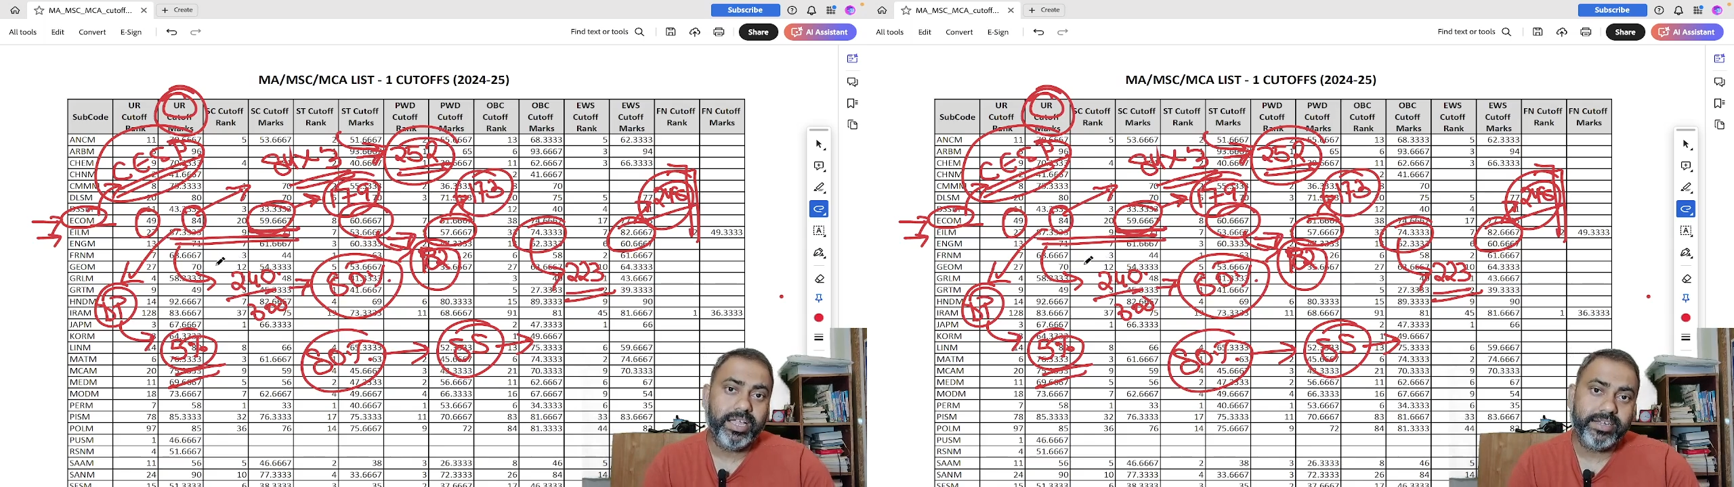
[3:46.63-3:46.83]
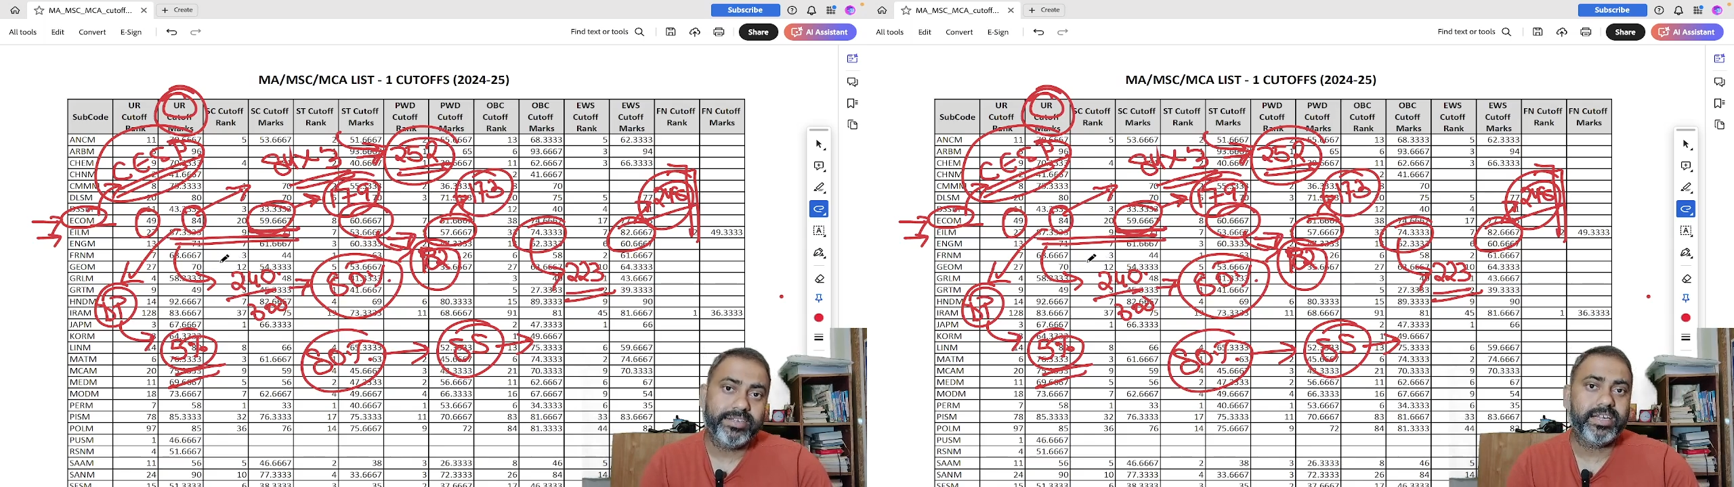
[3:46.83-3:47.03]

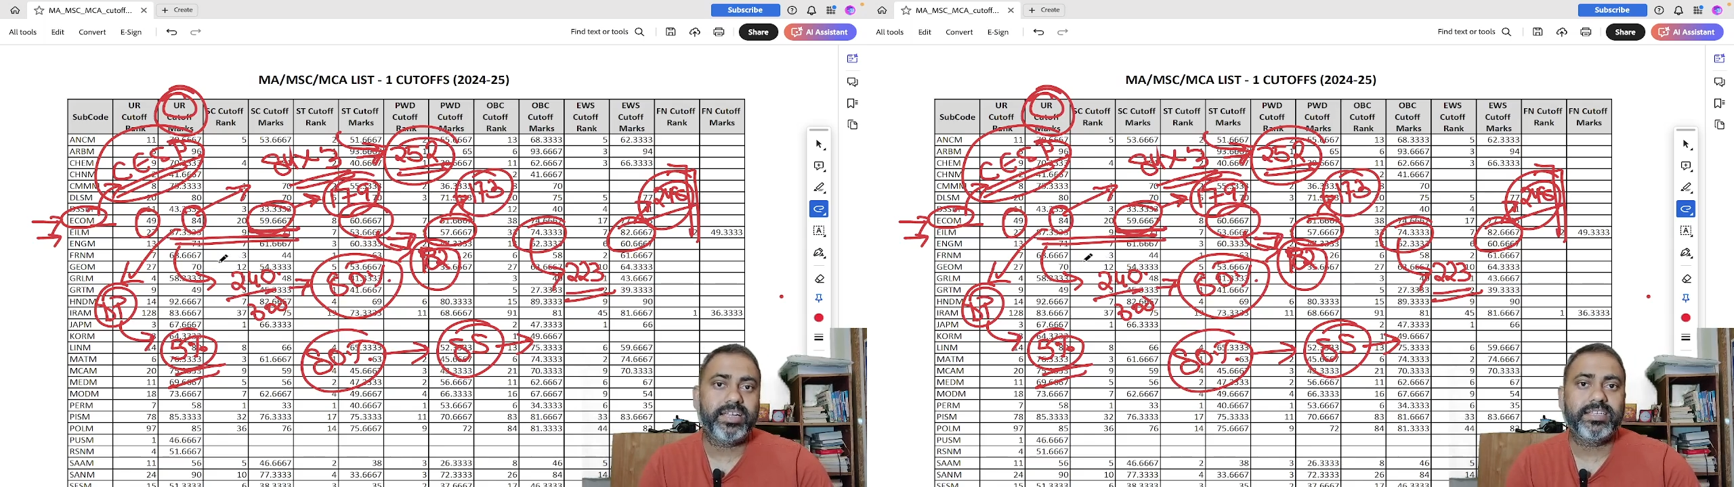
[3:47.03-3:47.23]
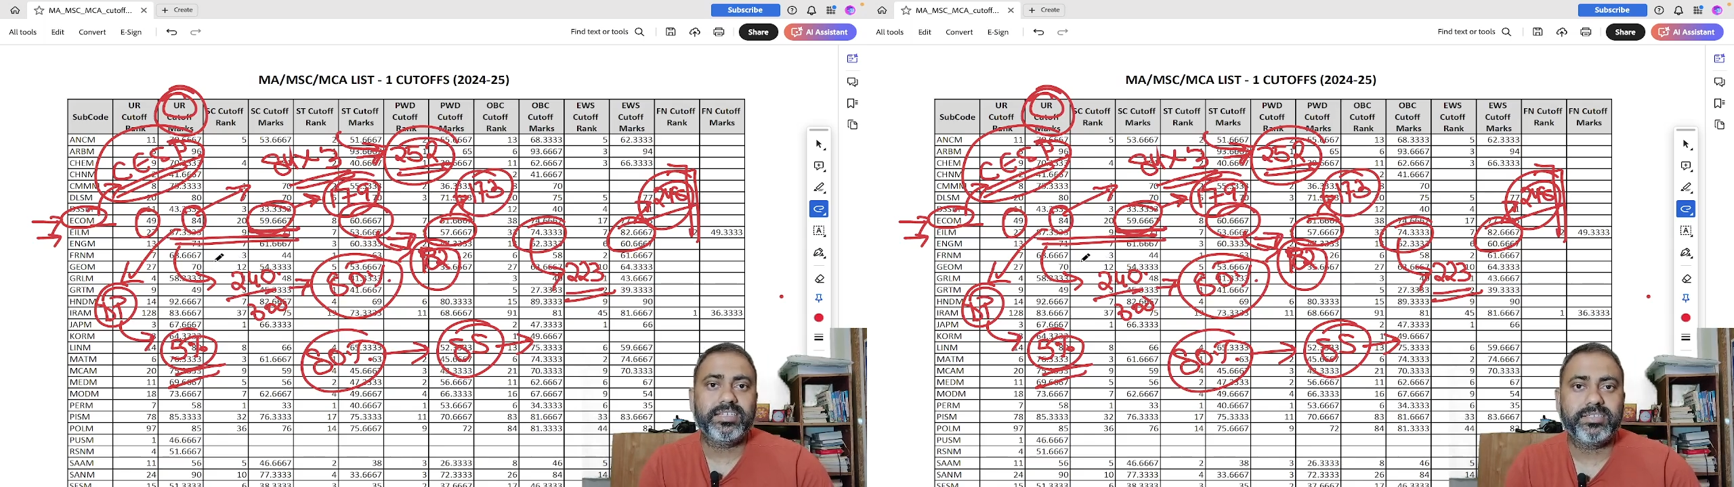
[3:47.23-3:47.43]

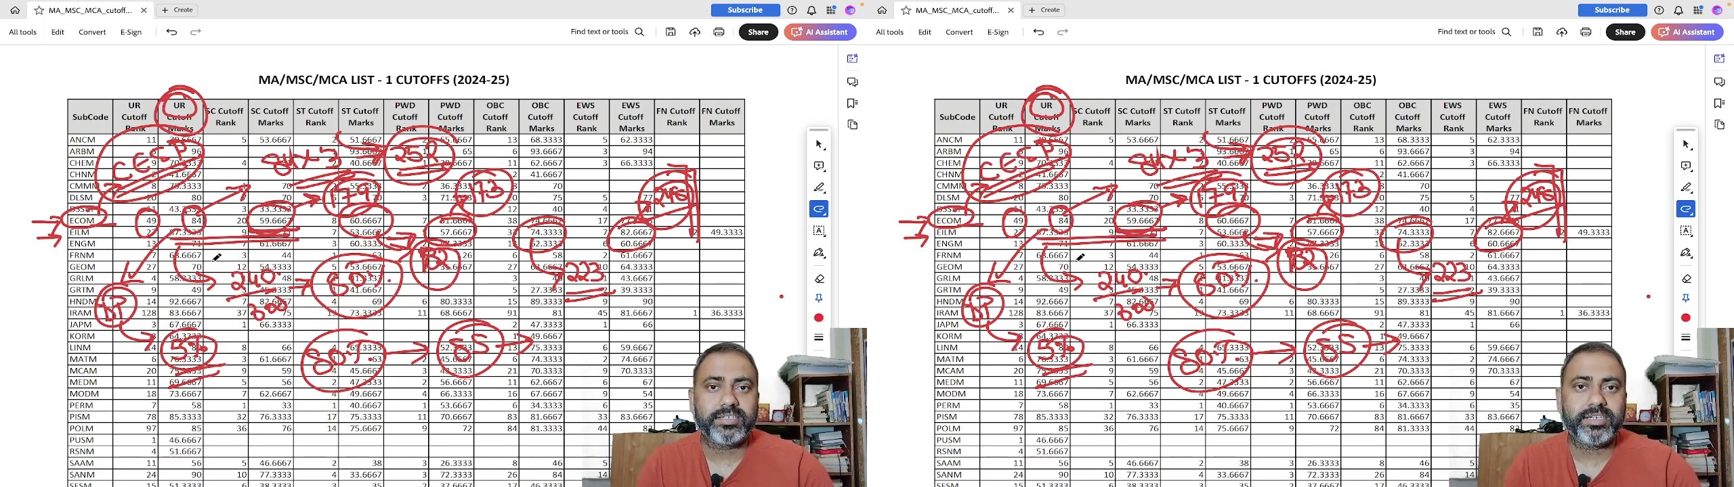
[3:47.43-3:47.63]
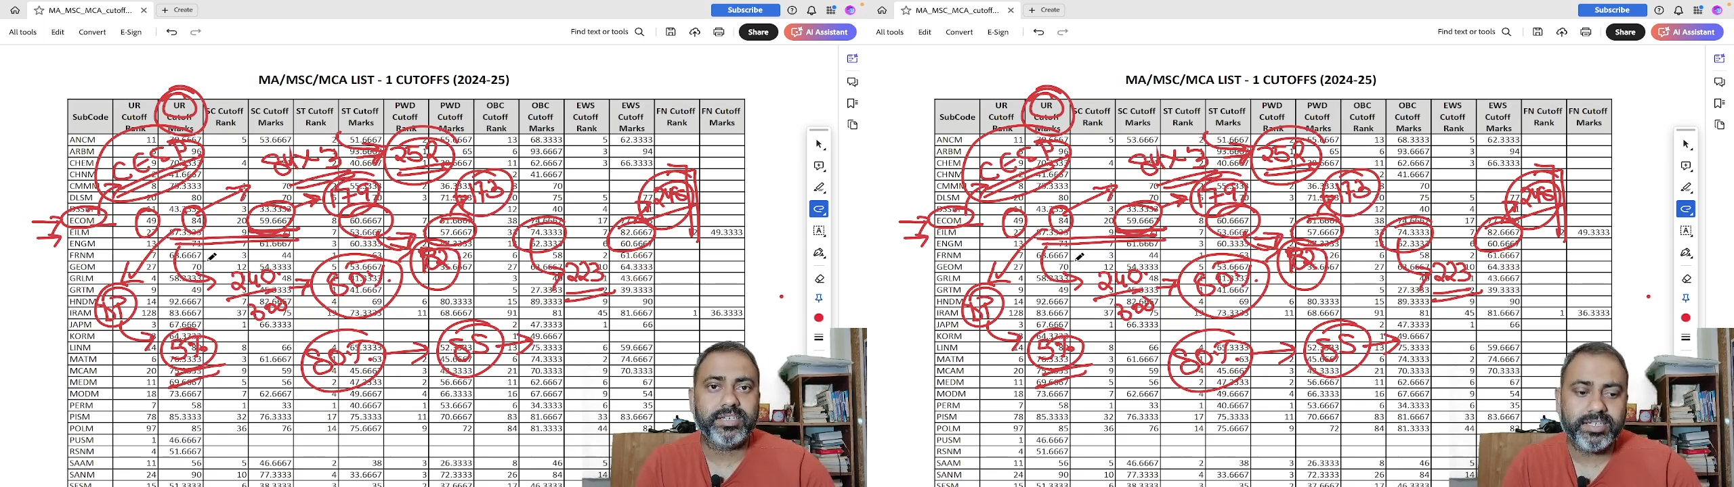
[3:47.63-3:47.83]
International
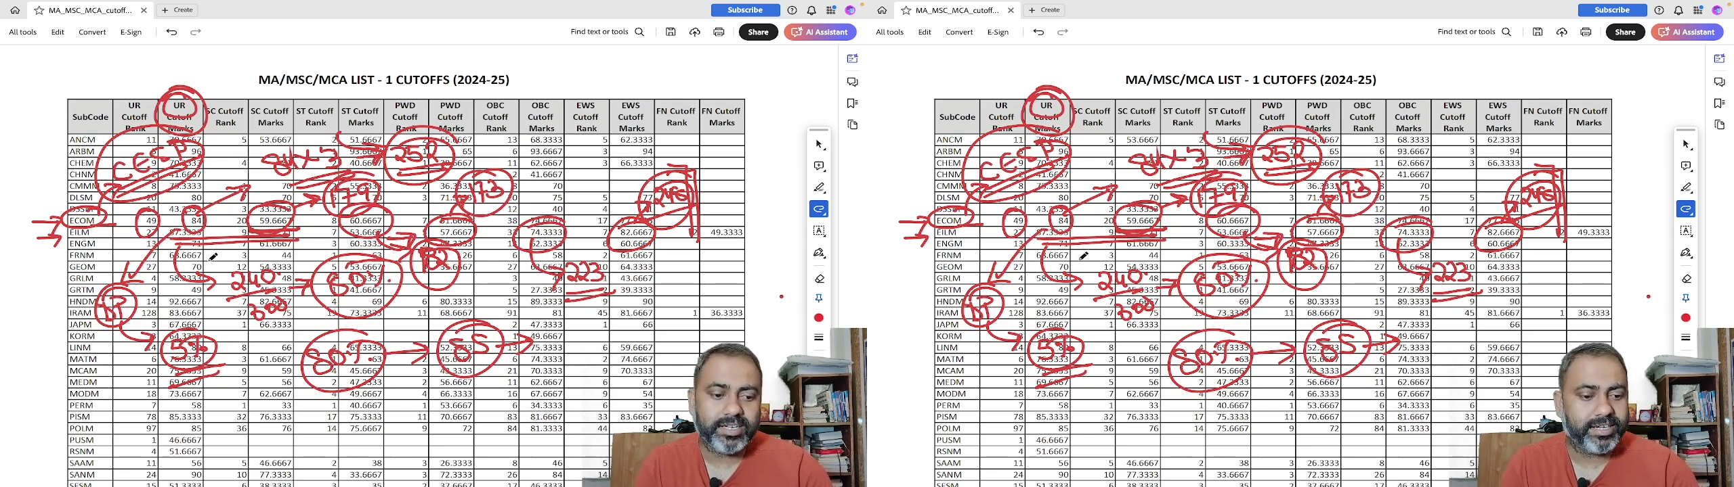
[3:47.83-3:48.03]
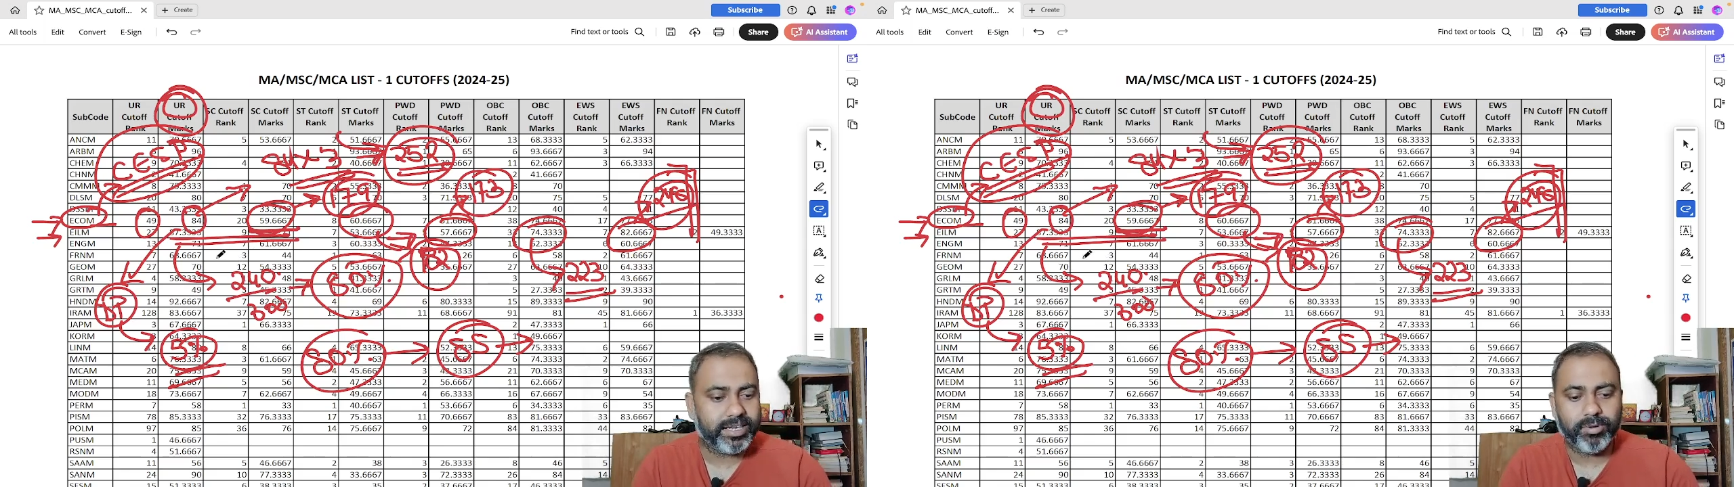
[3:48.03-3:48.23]
Trade and
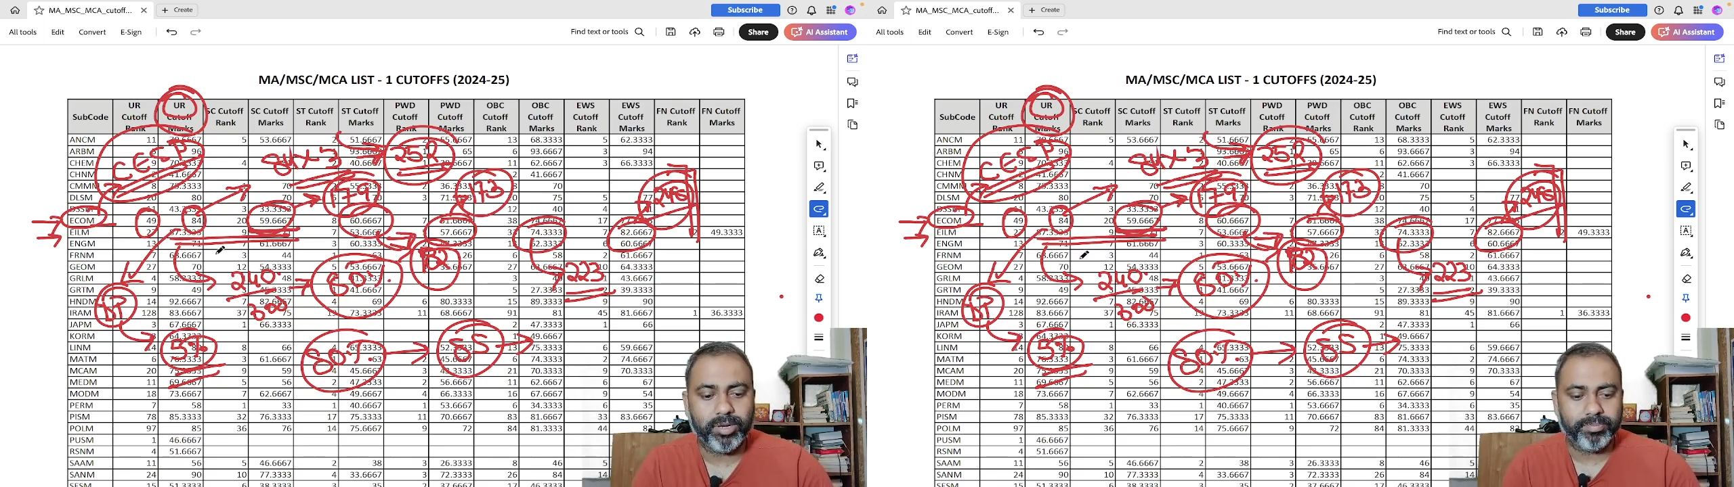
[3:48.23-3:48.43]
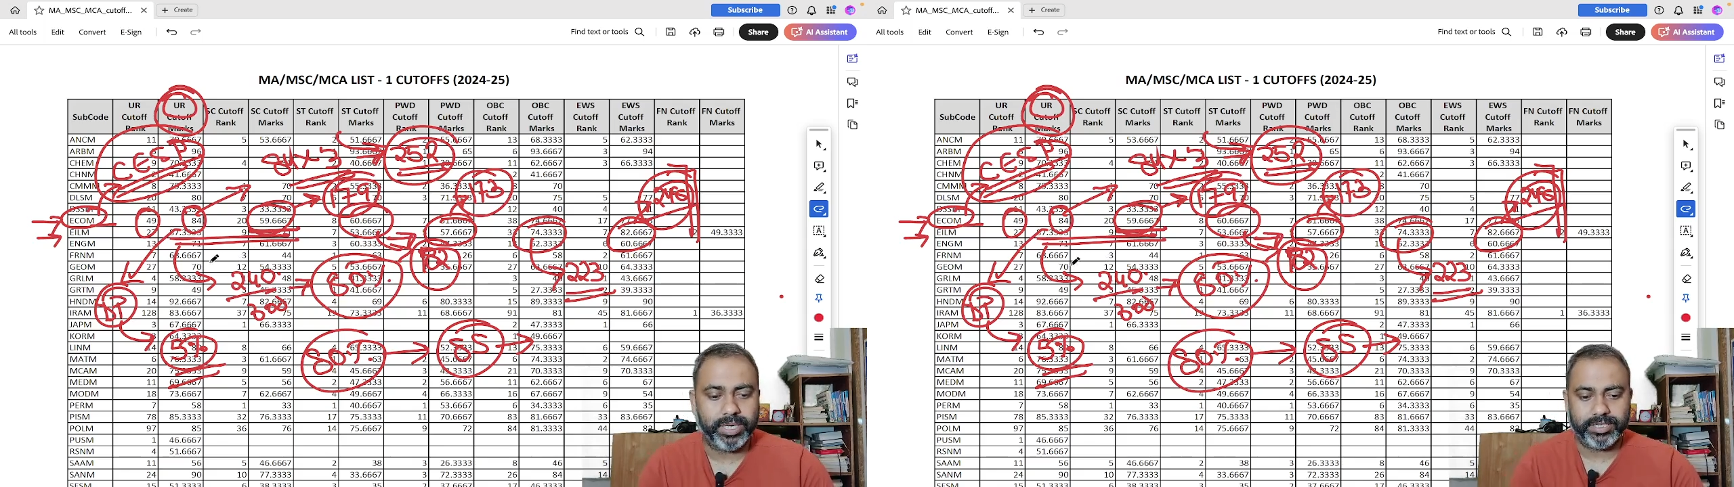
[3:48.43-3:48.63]

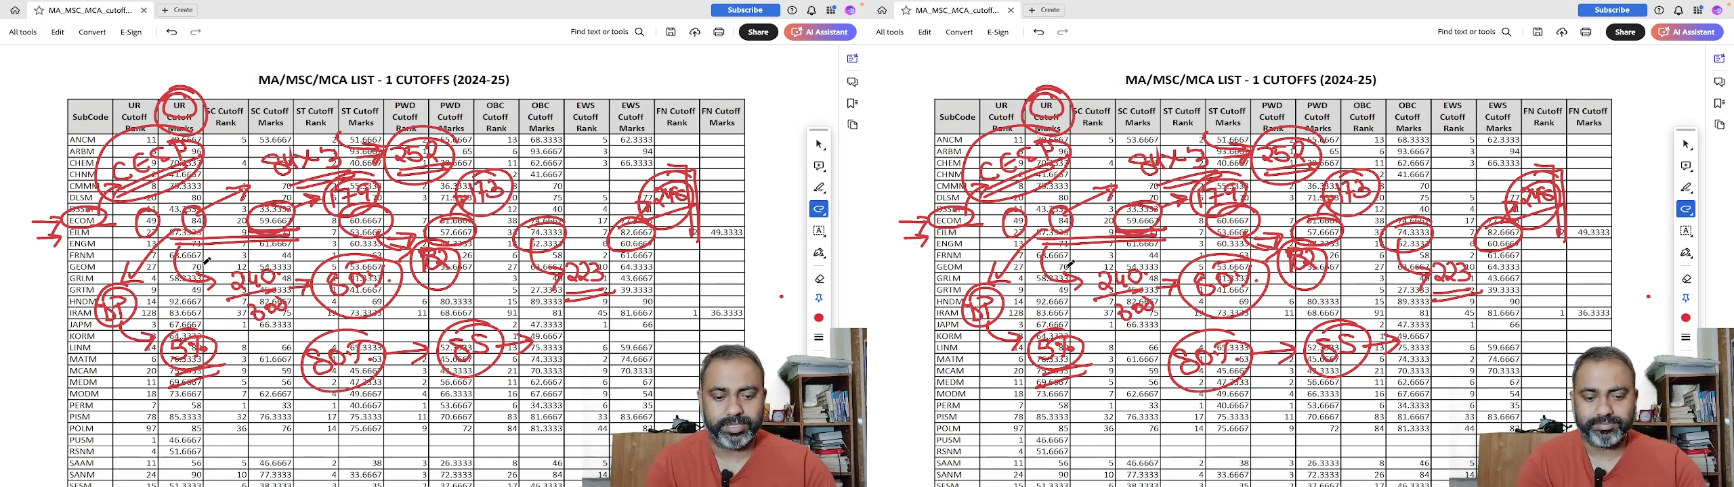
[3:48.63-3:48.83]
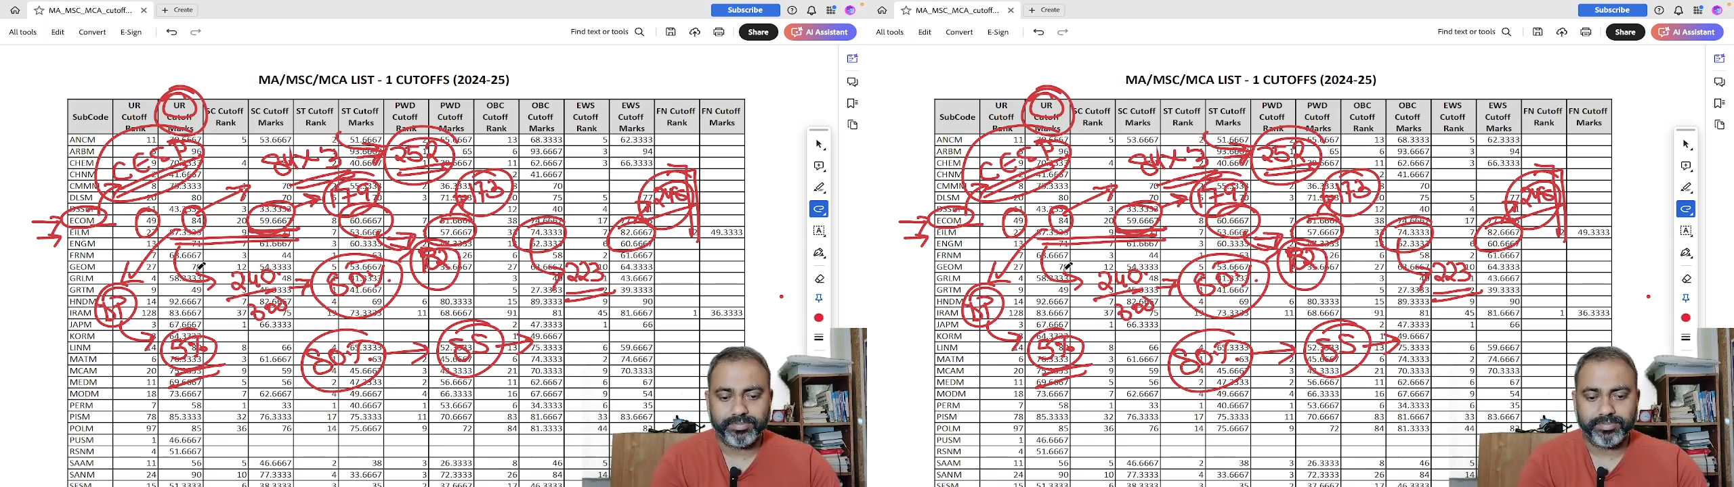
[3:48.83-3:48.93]
Development.